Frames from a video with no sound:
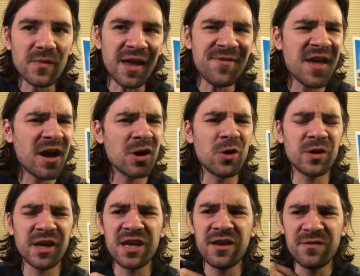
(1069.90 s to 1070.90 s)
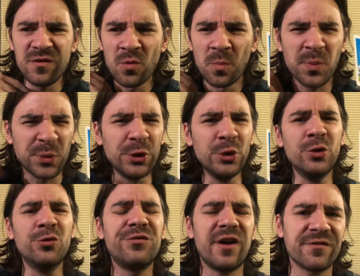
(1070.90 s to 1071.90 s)
and they're going to give you
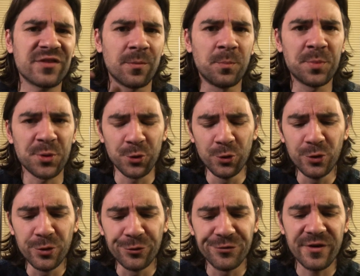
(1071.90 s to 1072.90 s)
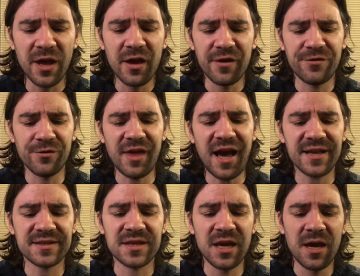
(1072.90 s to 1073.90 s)
proof after proof for
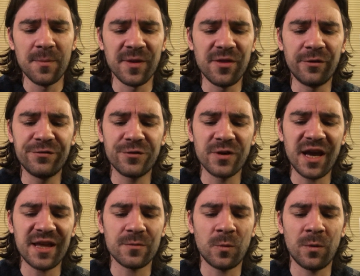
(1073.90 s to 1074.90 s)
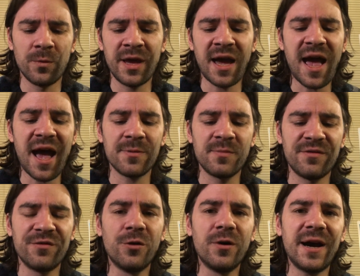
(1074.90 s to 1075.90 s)
that but don't forget what we had
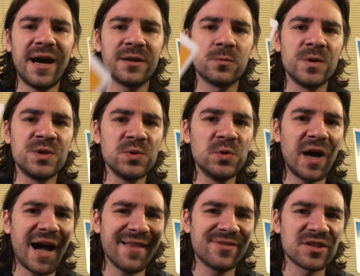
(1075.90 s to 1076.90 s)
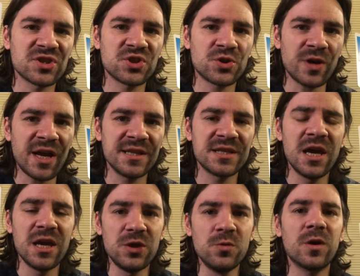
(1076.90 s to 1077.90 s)
beforehand. We do have the strength.
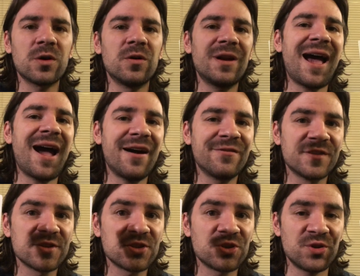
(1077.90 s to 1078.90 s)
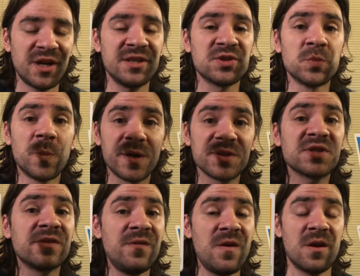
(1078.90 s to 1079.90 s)
You are gonna have the strength to
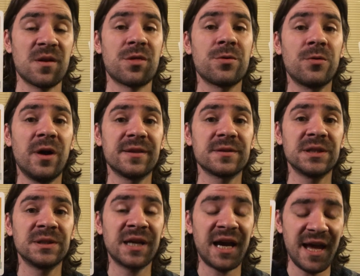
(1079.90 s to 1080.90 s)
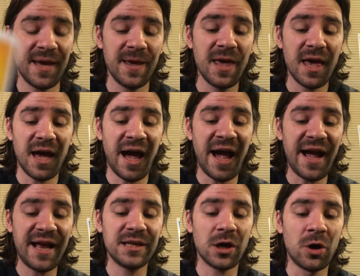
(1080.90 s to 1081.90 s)
persevere through it, okay?
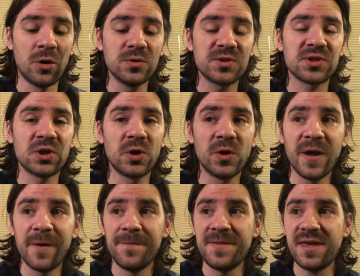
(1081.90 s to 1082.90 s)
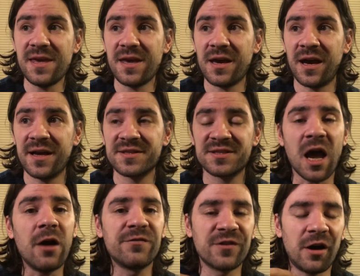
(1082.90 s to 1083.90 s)
And also the uh,
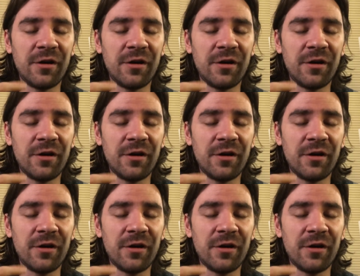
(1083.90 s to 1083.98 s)
self